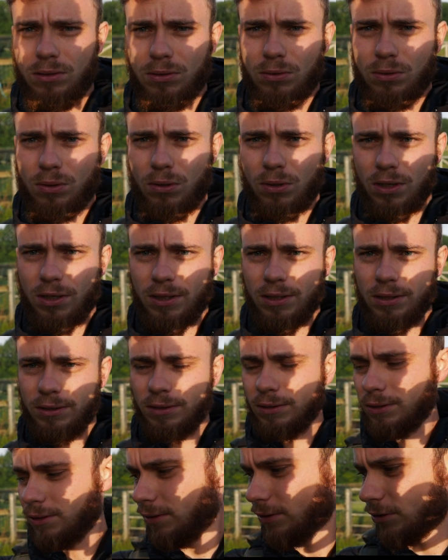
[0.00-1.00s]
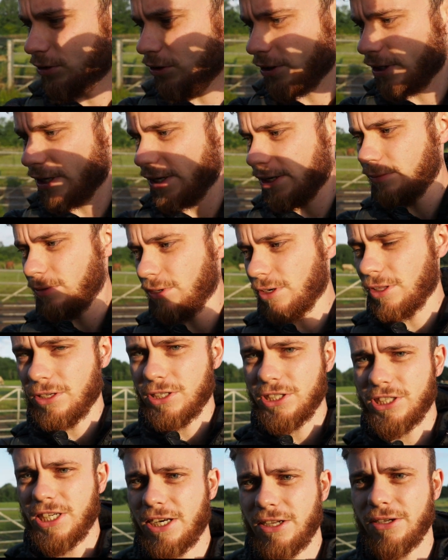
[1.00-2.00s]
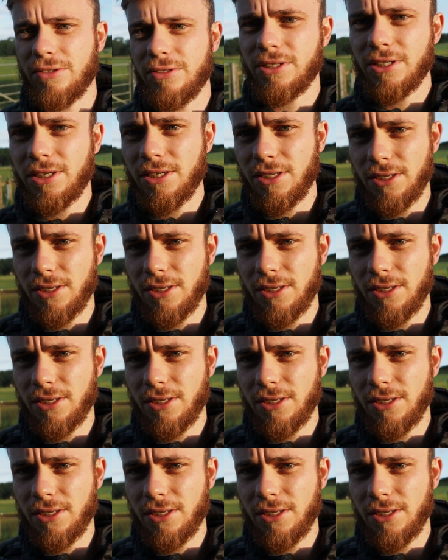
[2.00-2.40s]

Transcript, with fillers: Oh, let's try and get in one of these shadows.